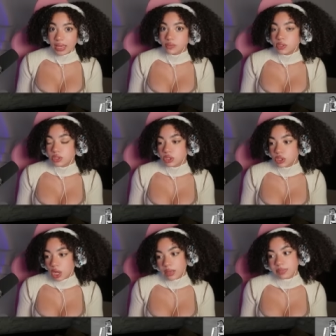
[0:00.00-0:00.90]
I will
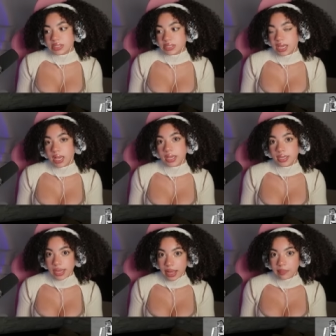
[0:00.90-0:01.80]
not be taking
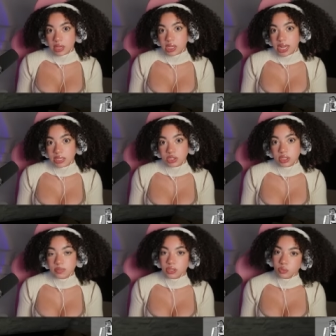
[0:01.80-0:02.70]
a nap. I'll
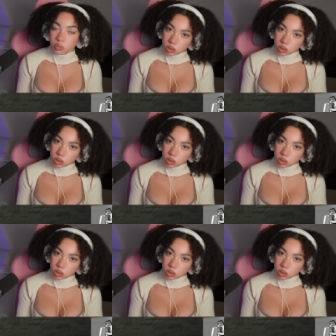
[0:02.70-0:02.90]
actually be